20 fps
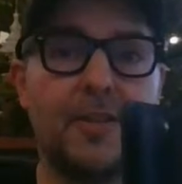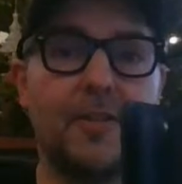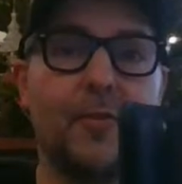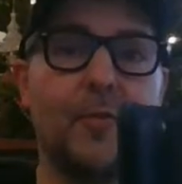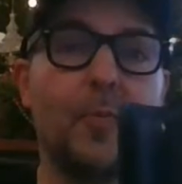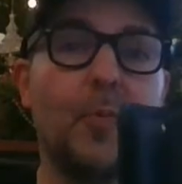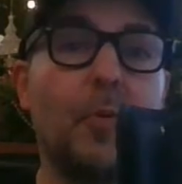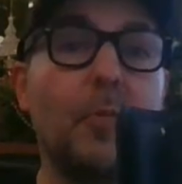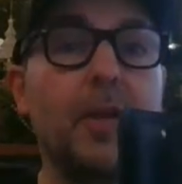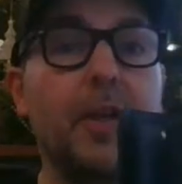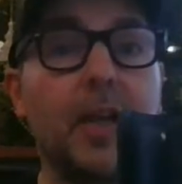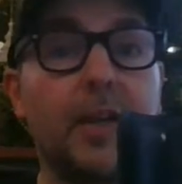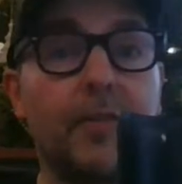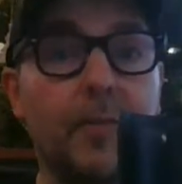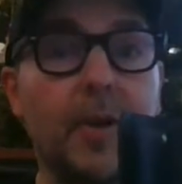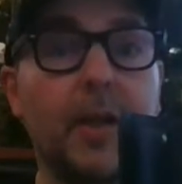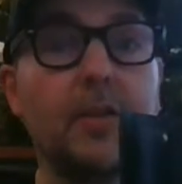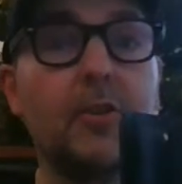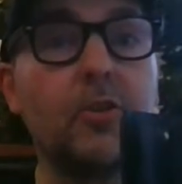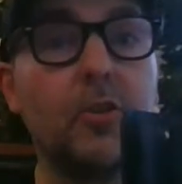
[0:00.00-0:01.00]
we are probably going to have
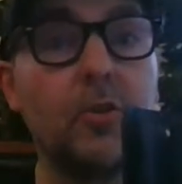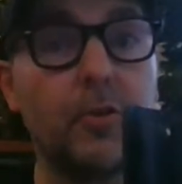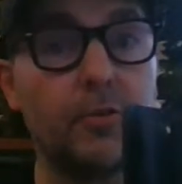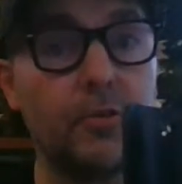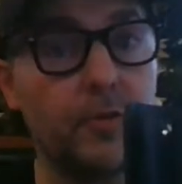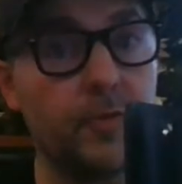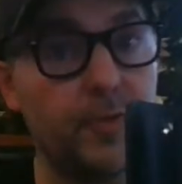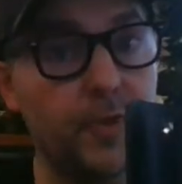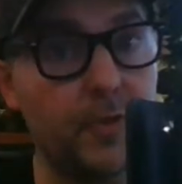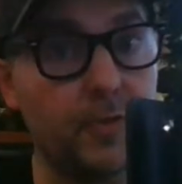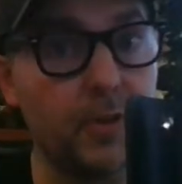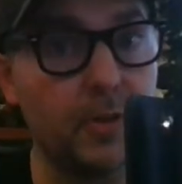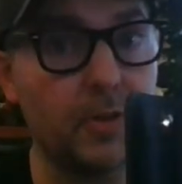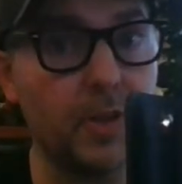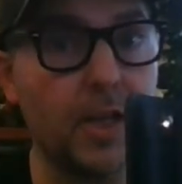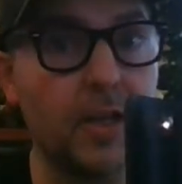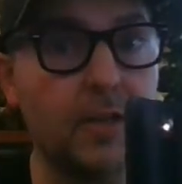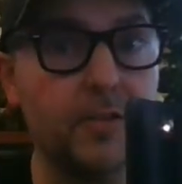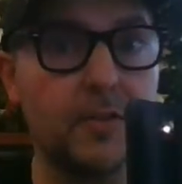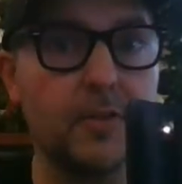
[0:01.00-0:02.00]
about two hundred and fifty
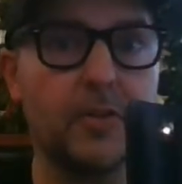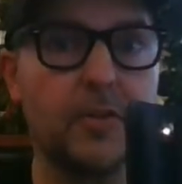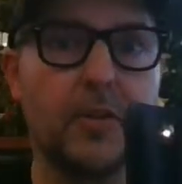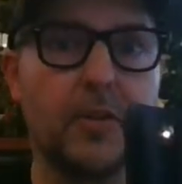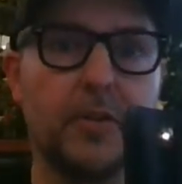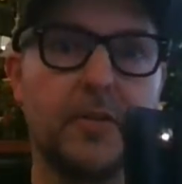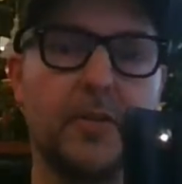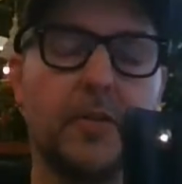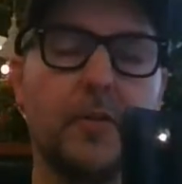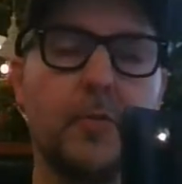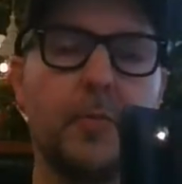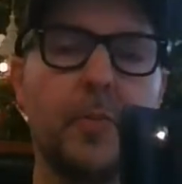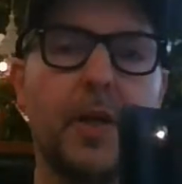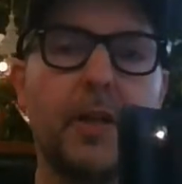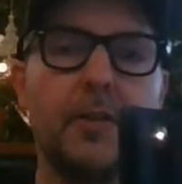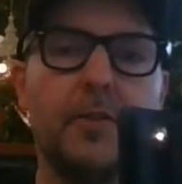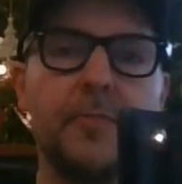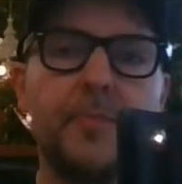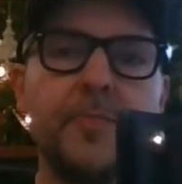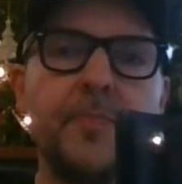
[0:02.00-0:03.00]
thousand dollars to
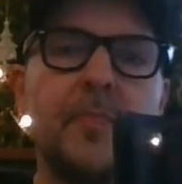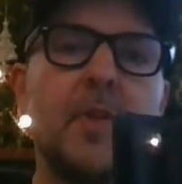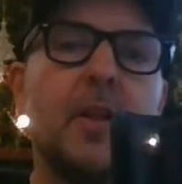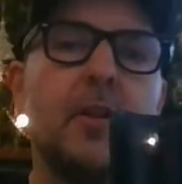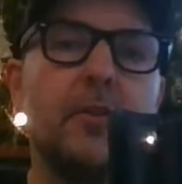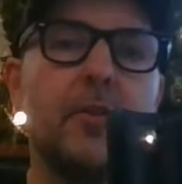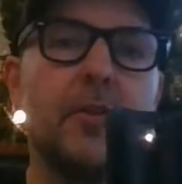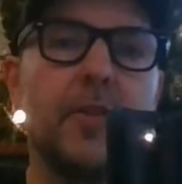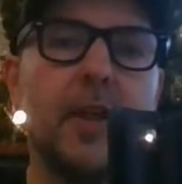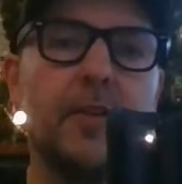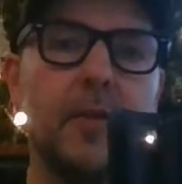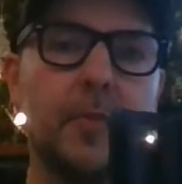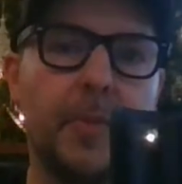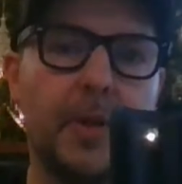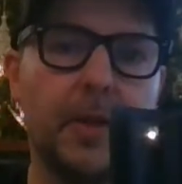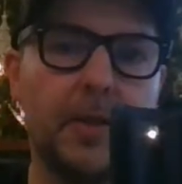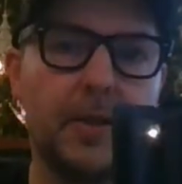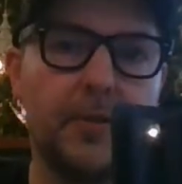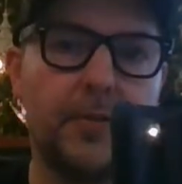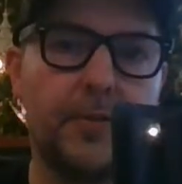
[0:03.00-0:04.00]
spend. So that's a
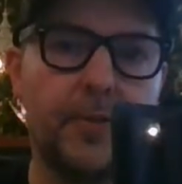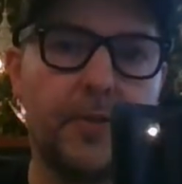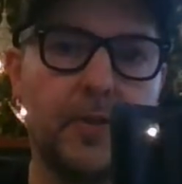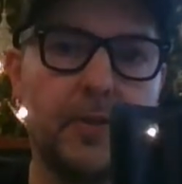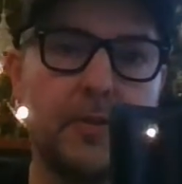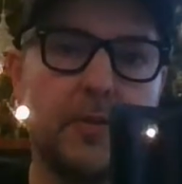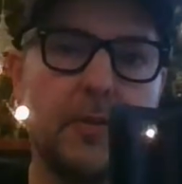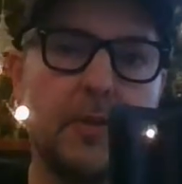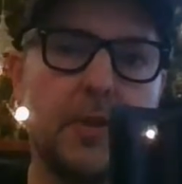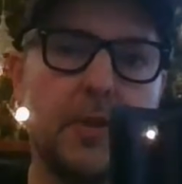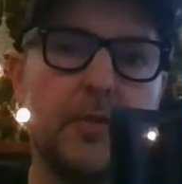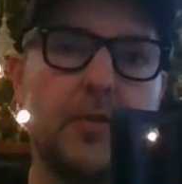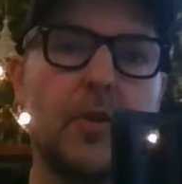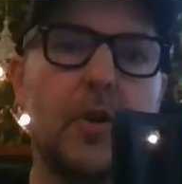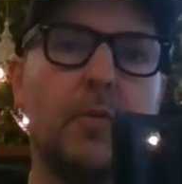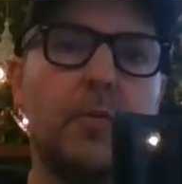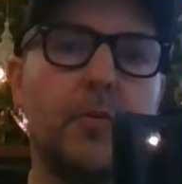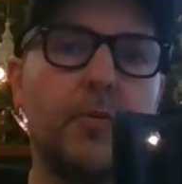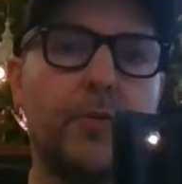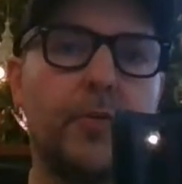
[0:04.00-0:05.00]
big difference. You've
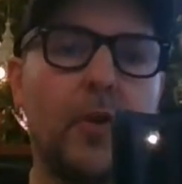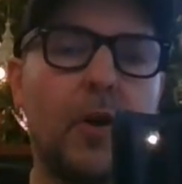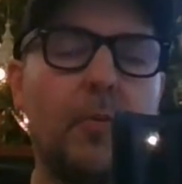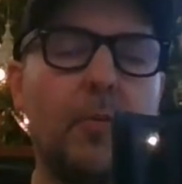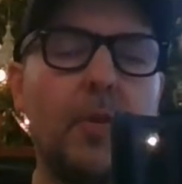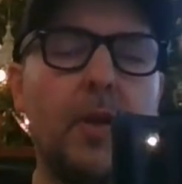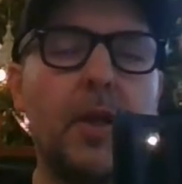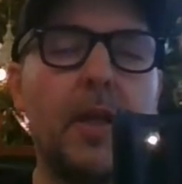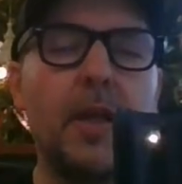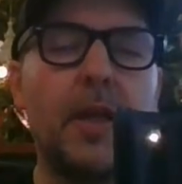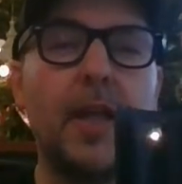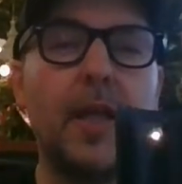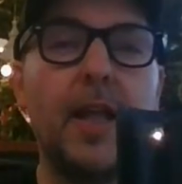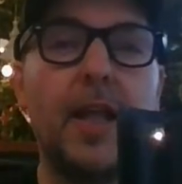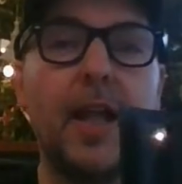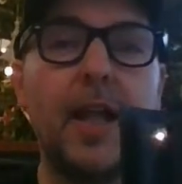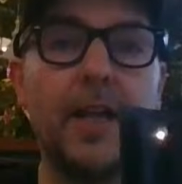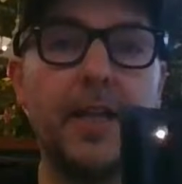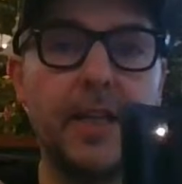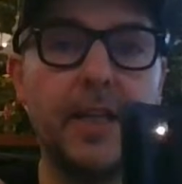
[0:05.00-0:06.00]
gone from
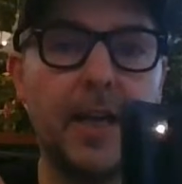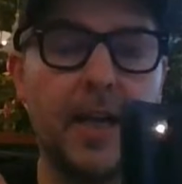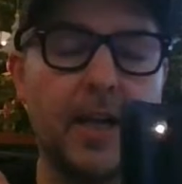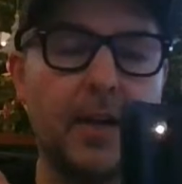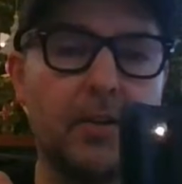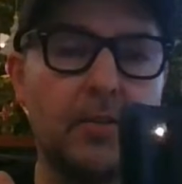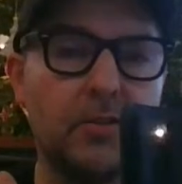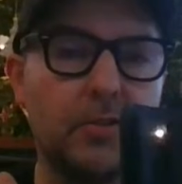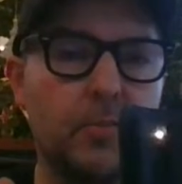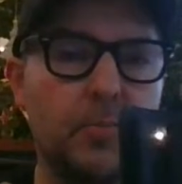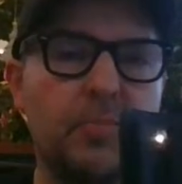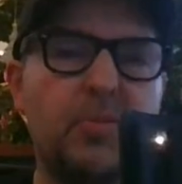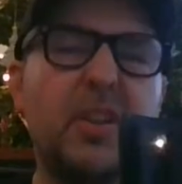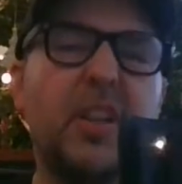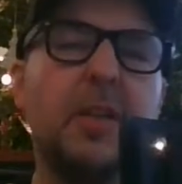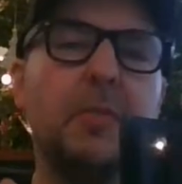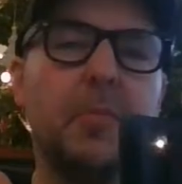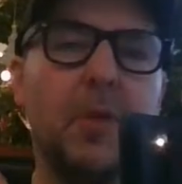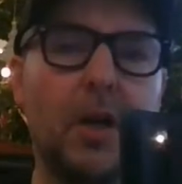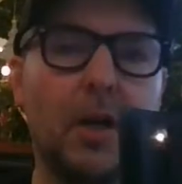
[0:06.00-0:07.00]
any house,
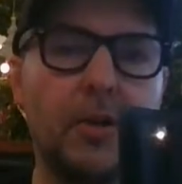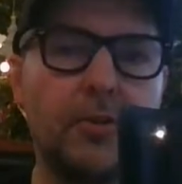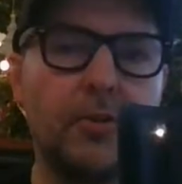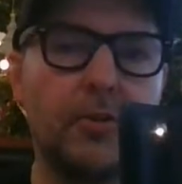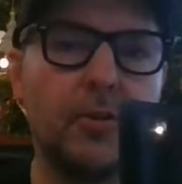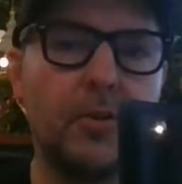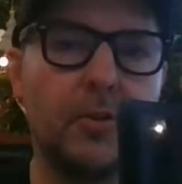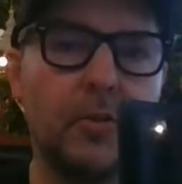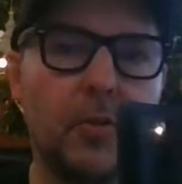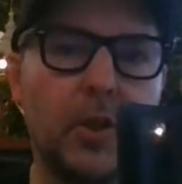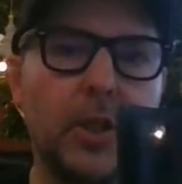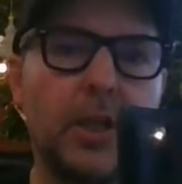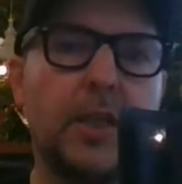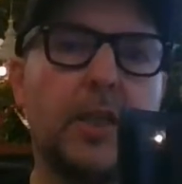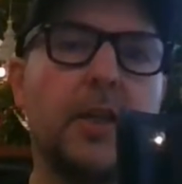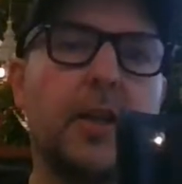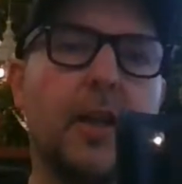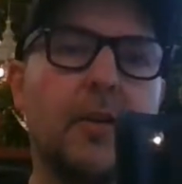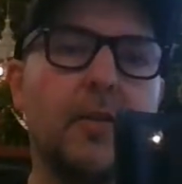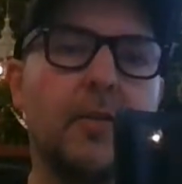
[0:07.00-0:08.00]
pretty much,
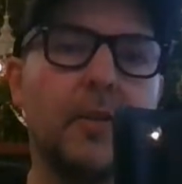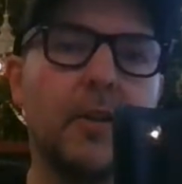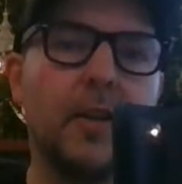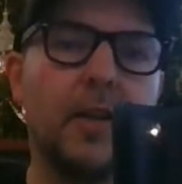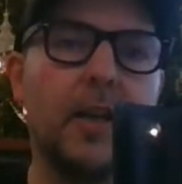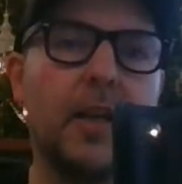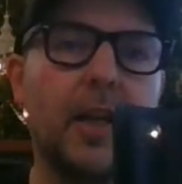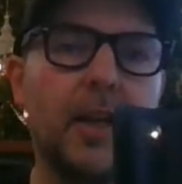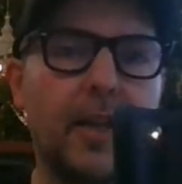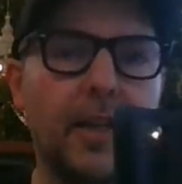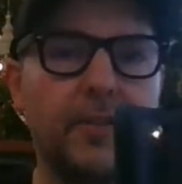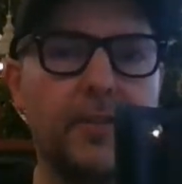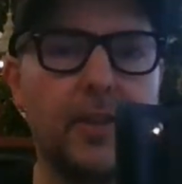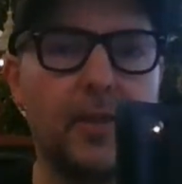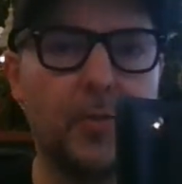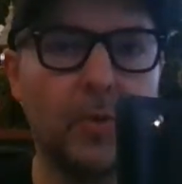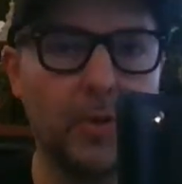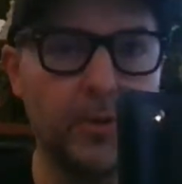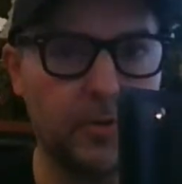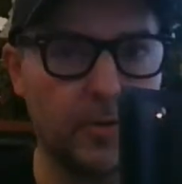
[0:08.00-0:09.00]
you know, unless
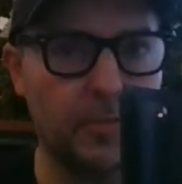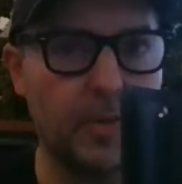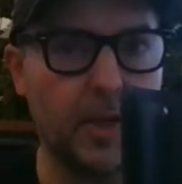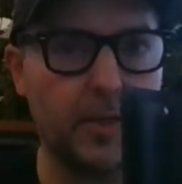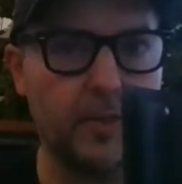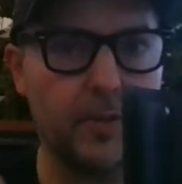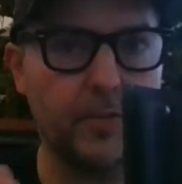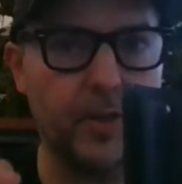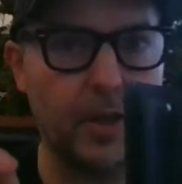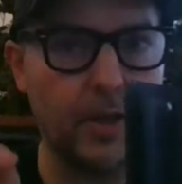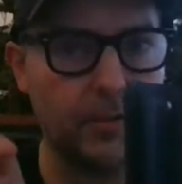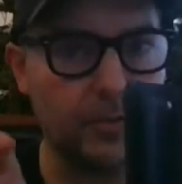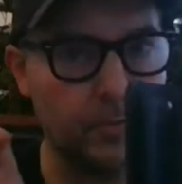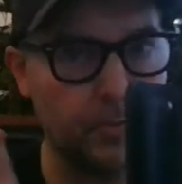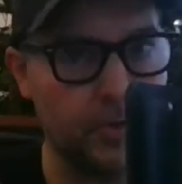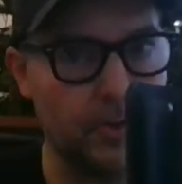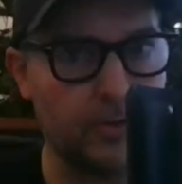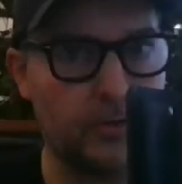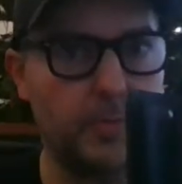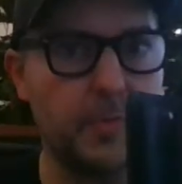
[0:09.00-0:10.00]
you want a massive house
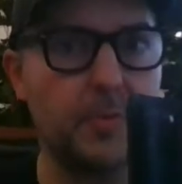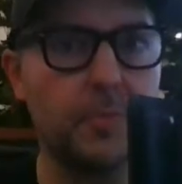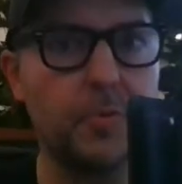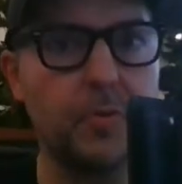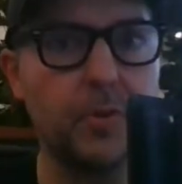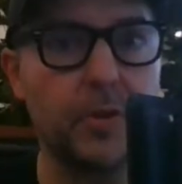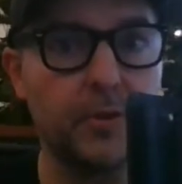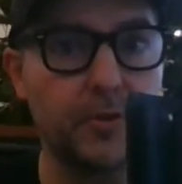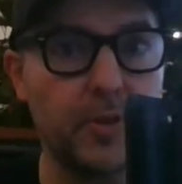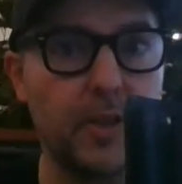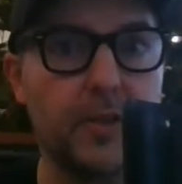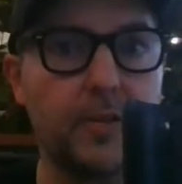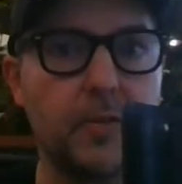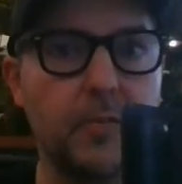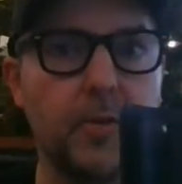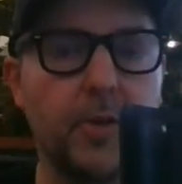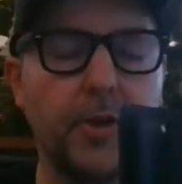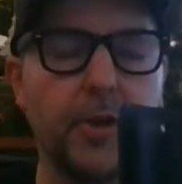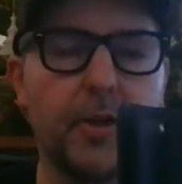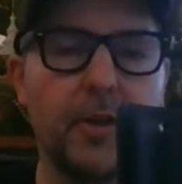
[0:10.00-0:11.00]
with a swimming pool in Santa
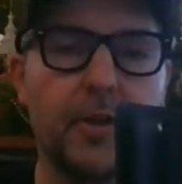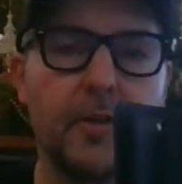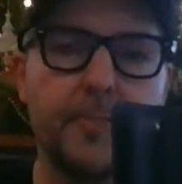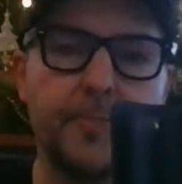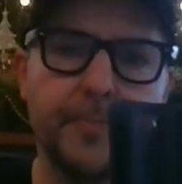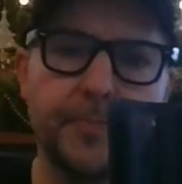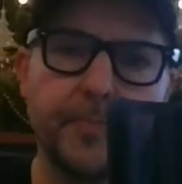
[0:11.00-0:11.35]
Monica,